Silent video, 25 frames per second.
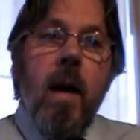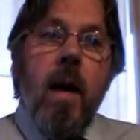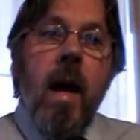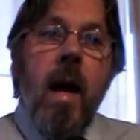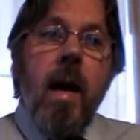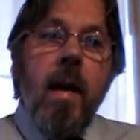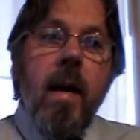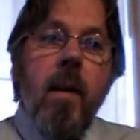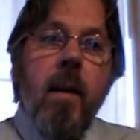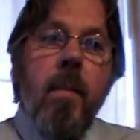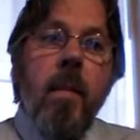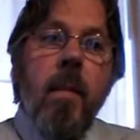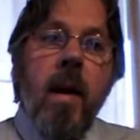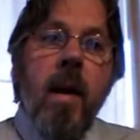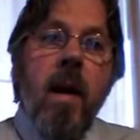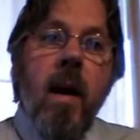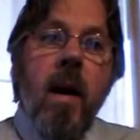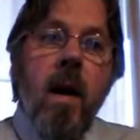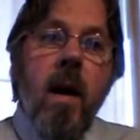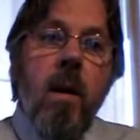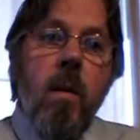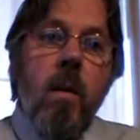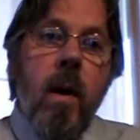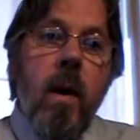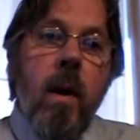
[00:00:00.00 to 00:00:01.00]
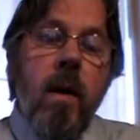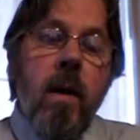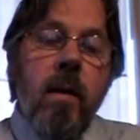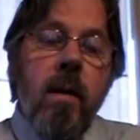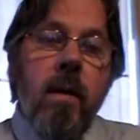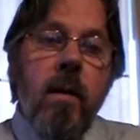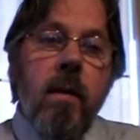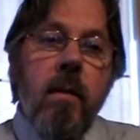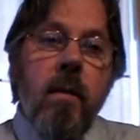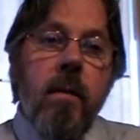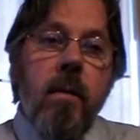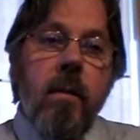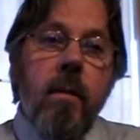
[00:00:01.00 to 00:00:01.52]
Adam and Hawa,
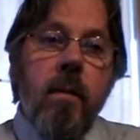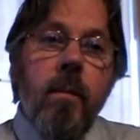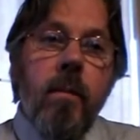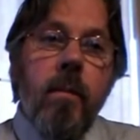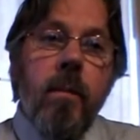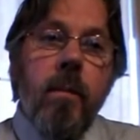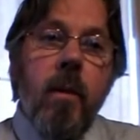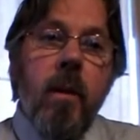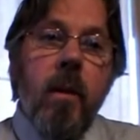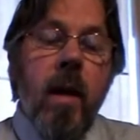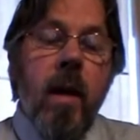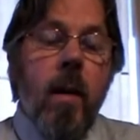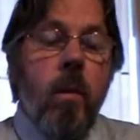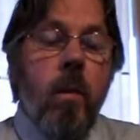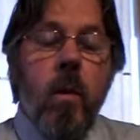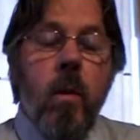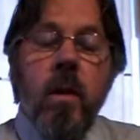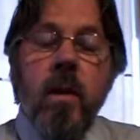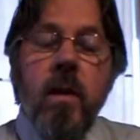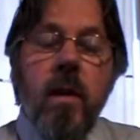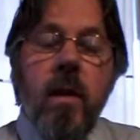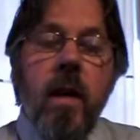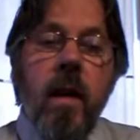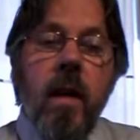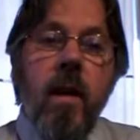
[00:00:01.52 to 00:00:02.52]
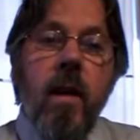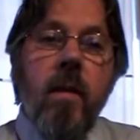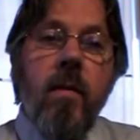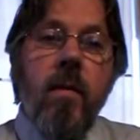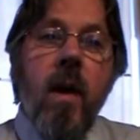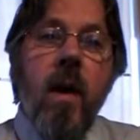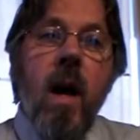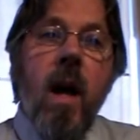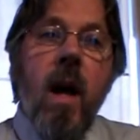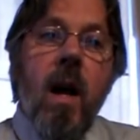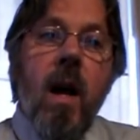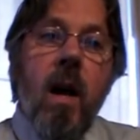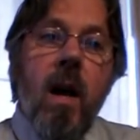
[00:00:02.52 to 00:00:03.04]
the name wasn't Eve,
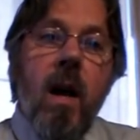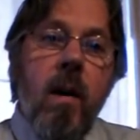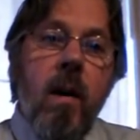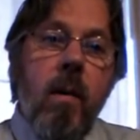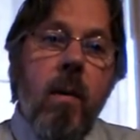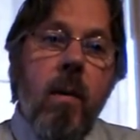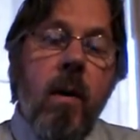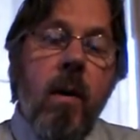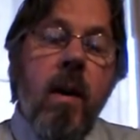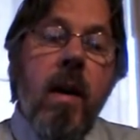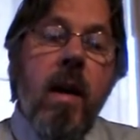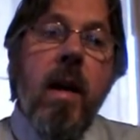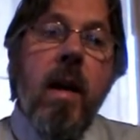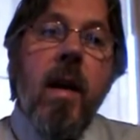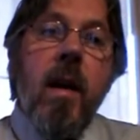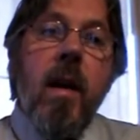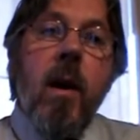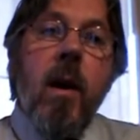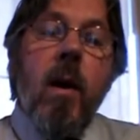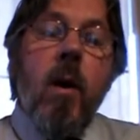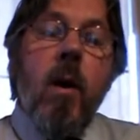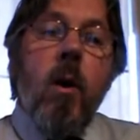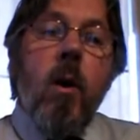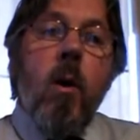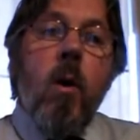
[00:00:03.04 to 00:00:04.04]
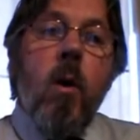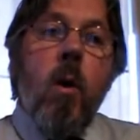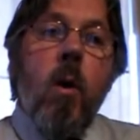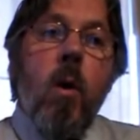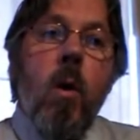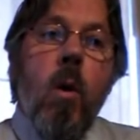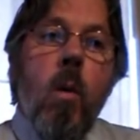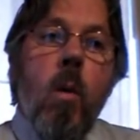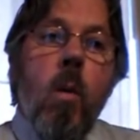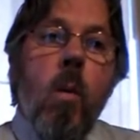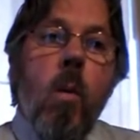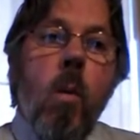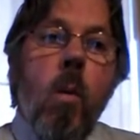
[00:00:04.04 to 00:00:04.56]
Hawa,
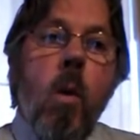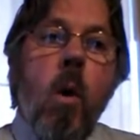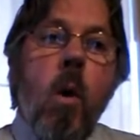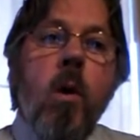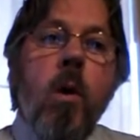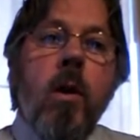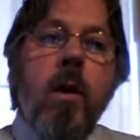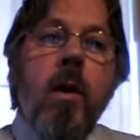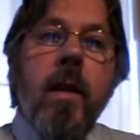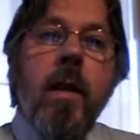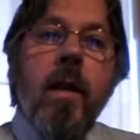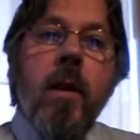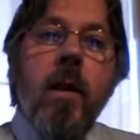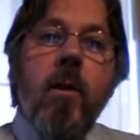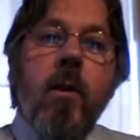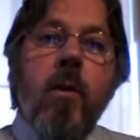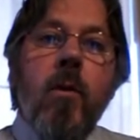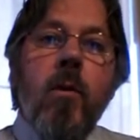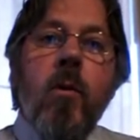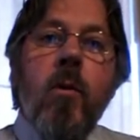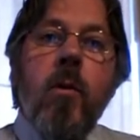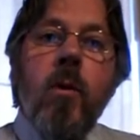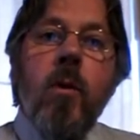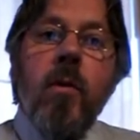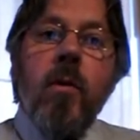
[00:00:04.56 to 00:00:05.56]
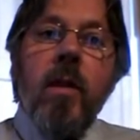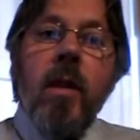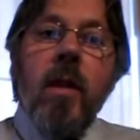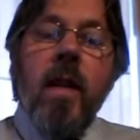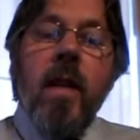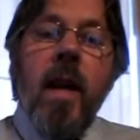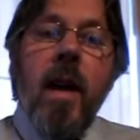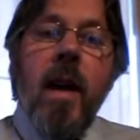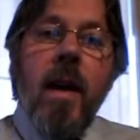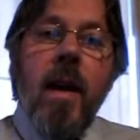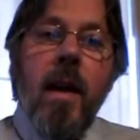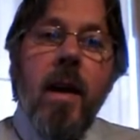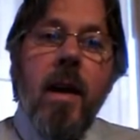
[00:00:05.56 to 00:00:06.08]
walked in the cool of the
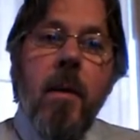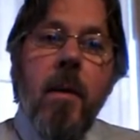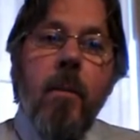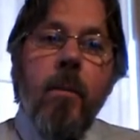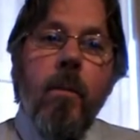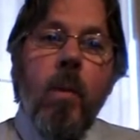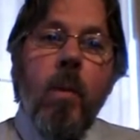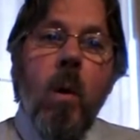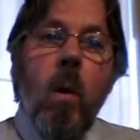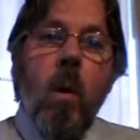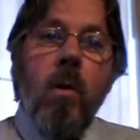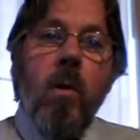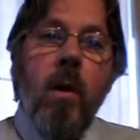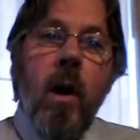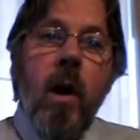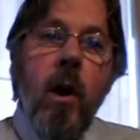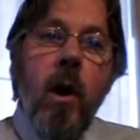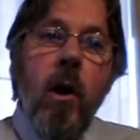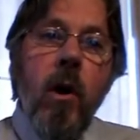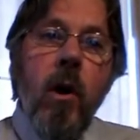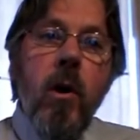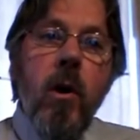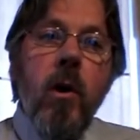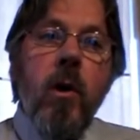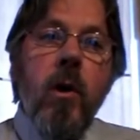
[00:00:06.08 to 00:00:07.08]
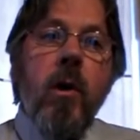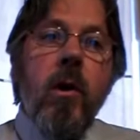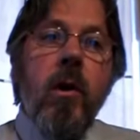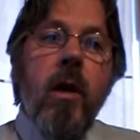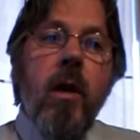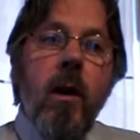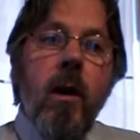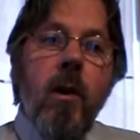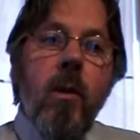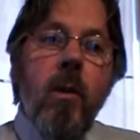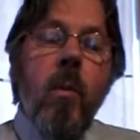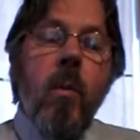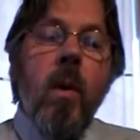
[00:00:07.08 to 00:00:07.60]
day, or they heard
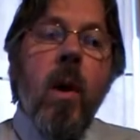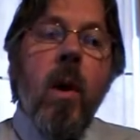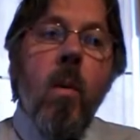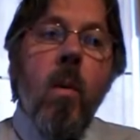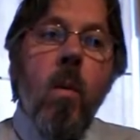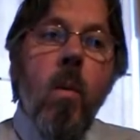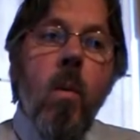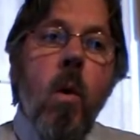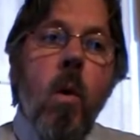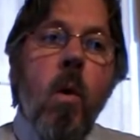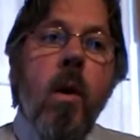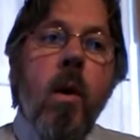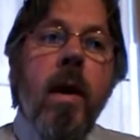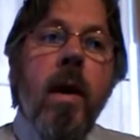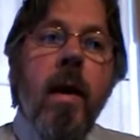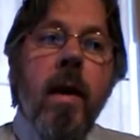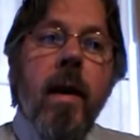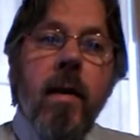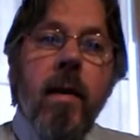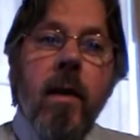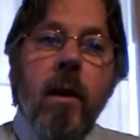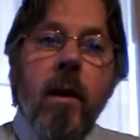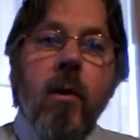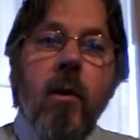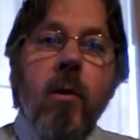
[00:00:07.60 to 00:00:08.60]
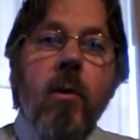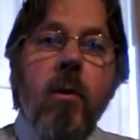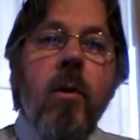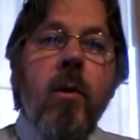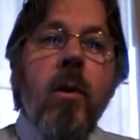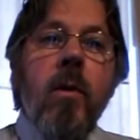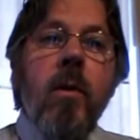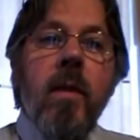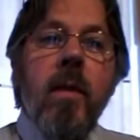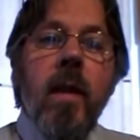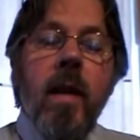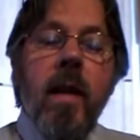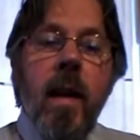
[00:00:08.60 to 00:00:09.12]
Yahuwah walking in the cool
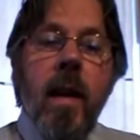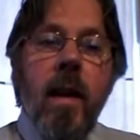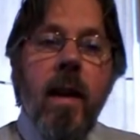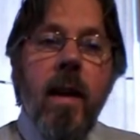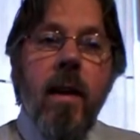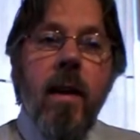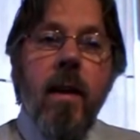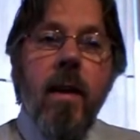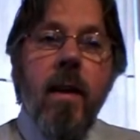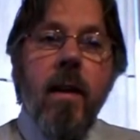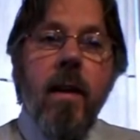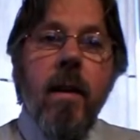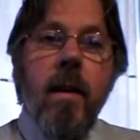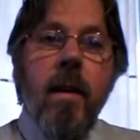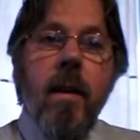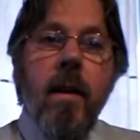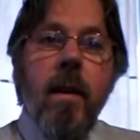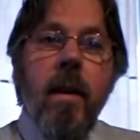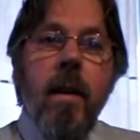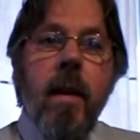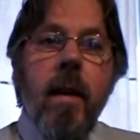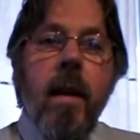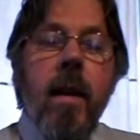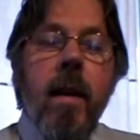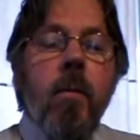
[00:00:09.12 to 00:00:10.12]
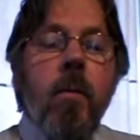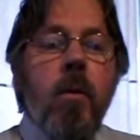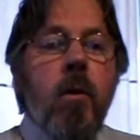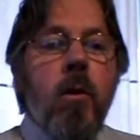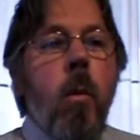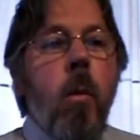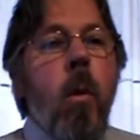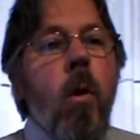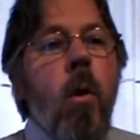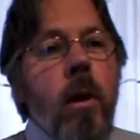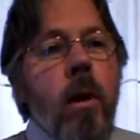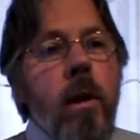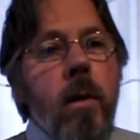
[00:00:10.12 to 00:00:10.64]
of the day. He was
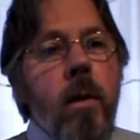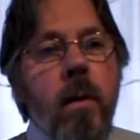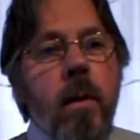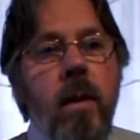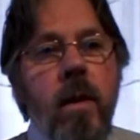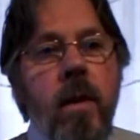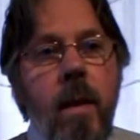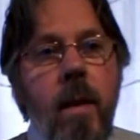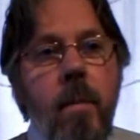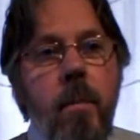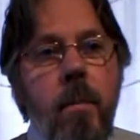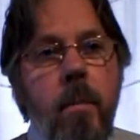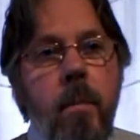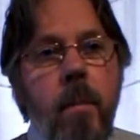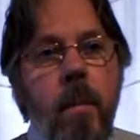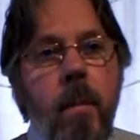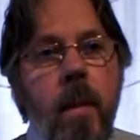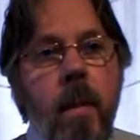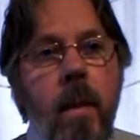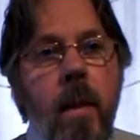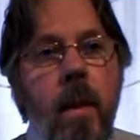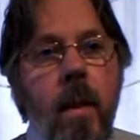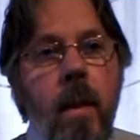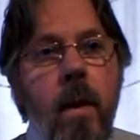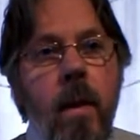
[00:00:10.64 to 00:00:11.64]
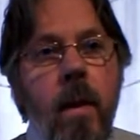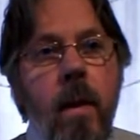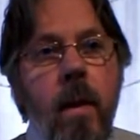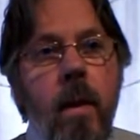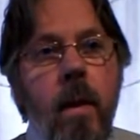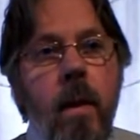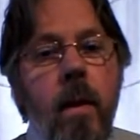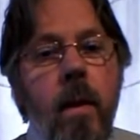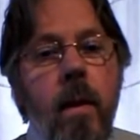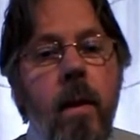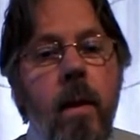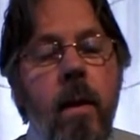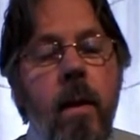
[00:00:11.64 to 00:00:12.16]
walking with them.
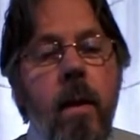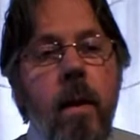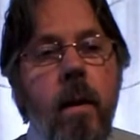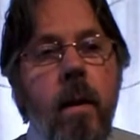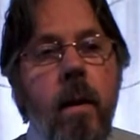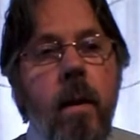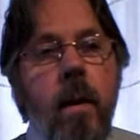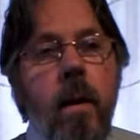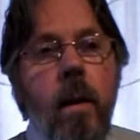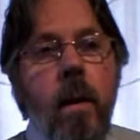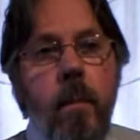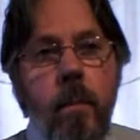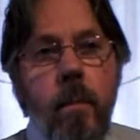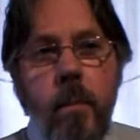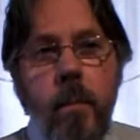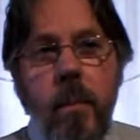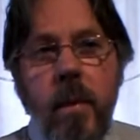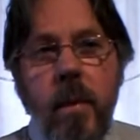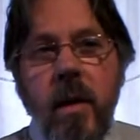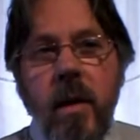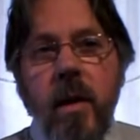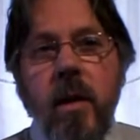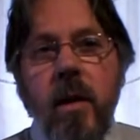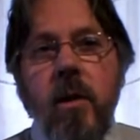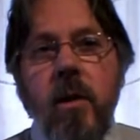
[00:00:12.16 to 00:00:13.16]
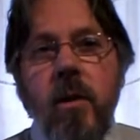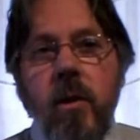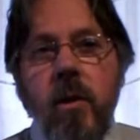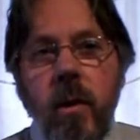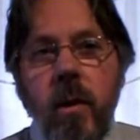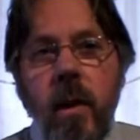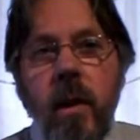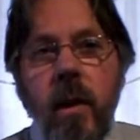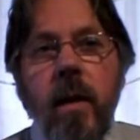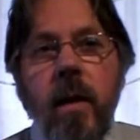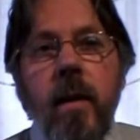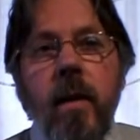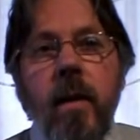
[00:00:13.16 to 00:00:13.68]
I'm pretty
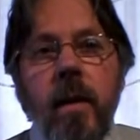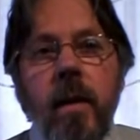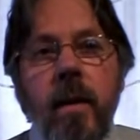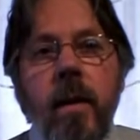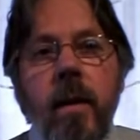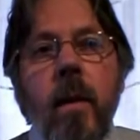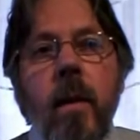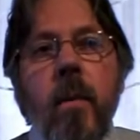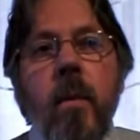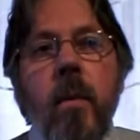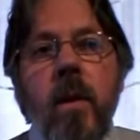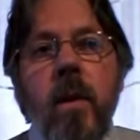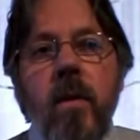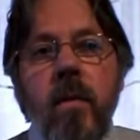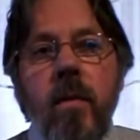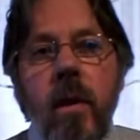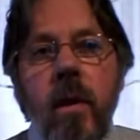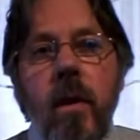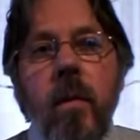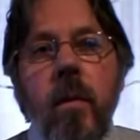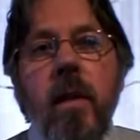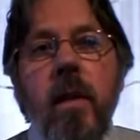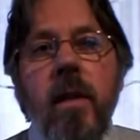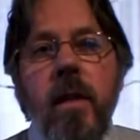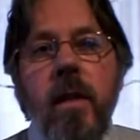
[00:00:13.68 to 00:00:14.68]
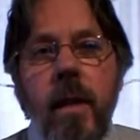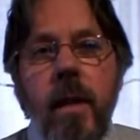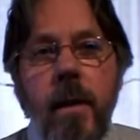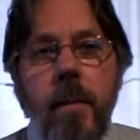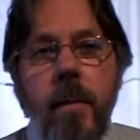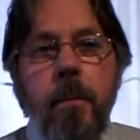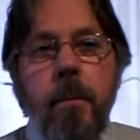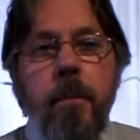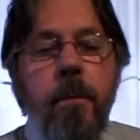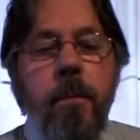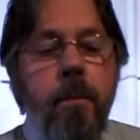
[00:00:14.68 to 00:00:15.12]
sure they would have known his name.